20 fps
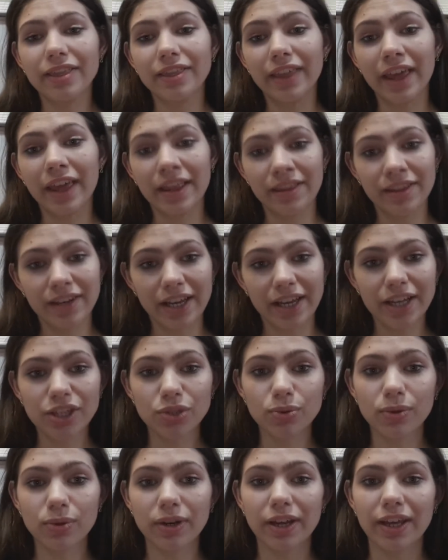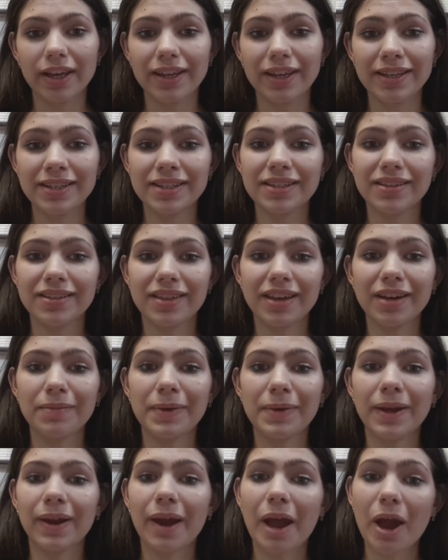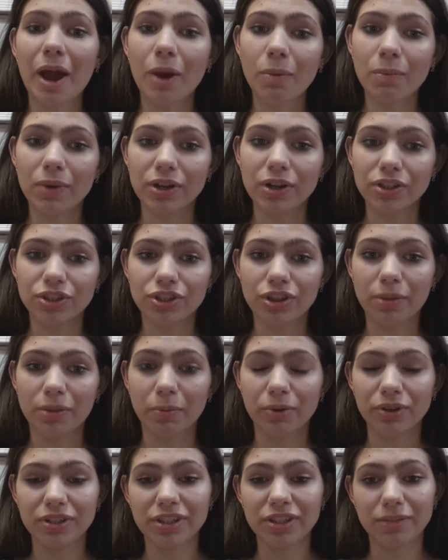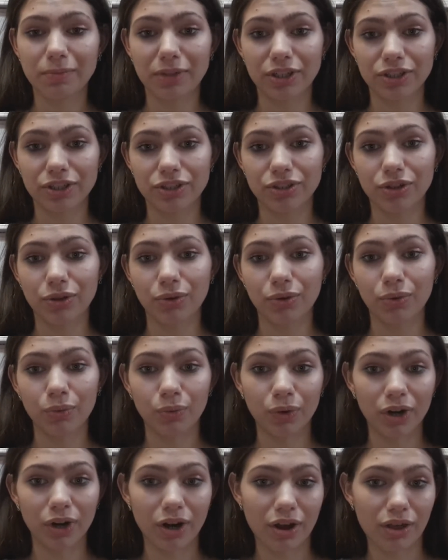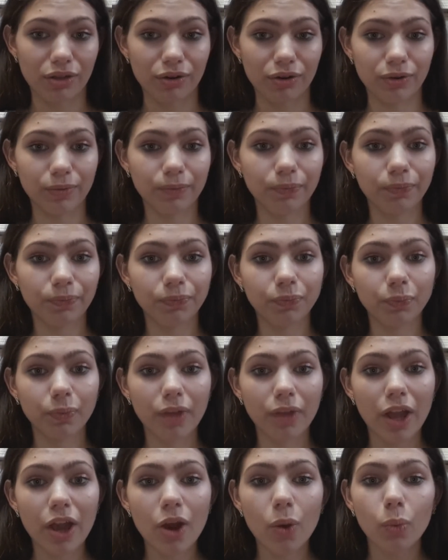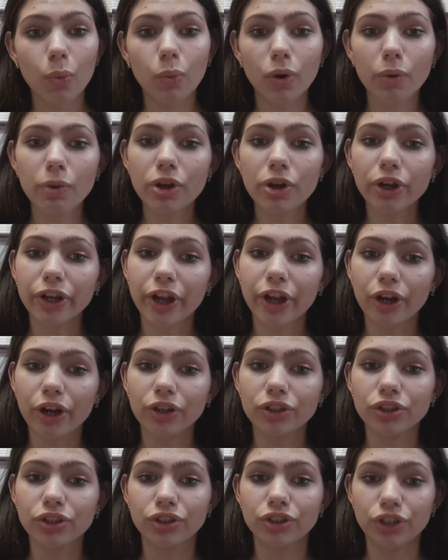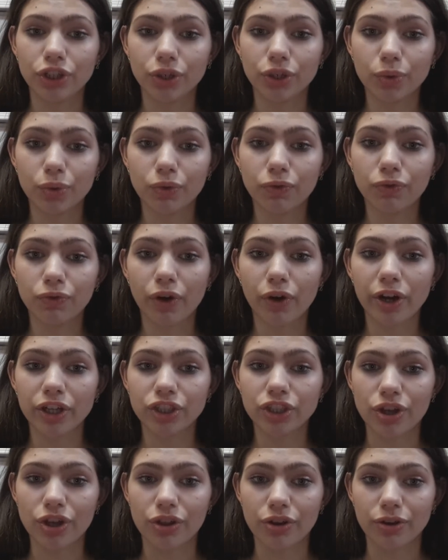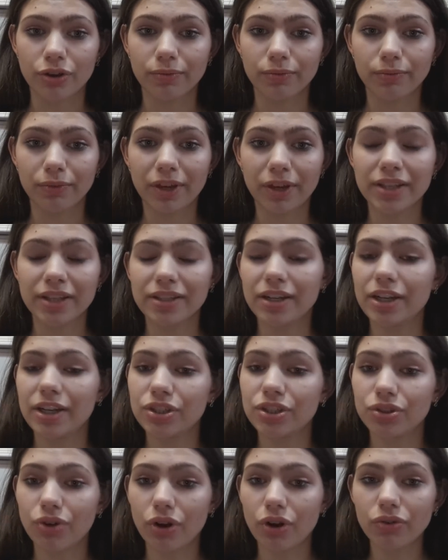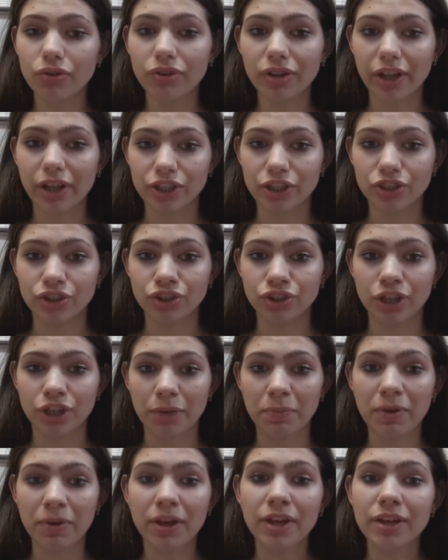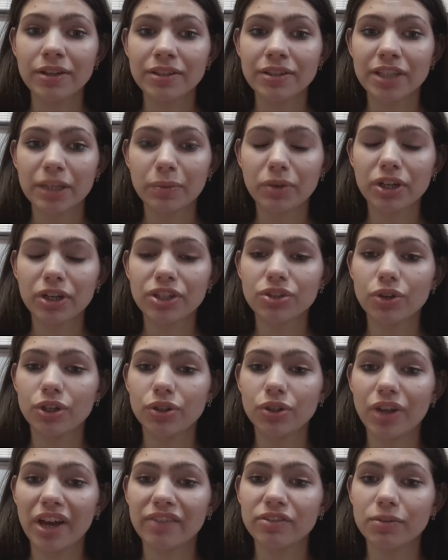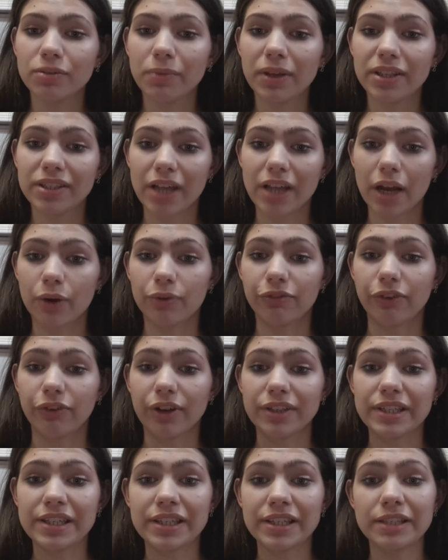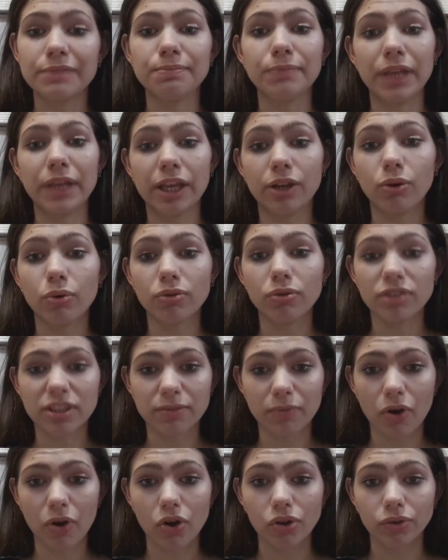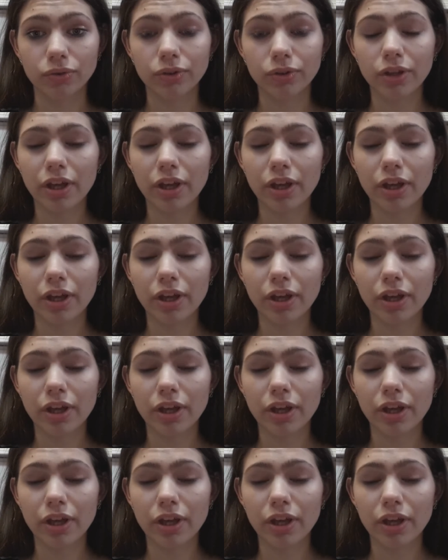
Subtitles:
And the next one is think about how much the person means to one another. What will your character do for each other? Because in a strong relationship, someone is going to have to make sacrifices, big or small.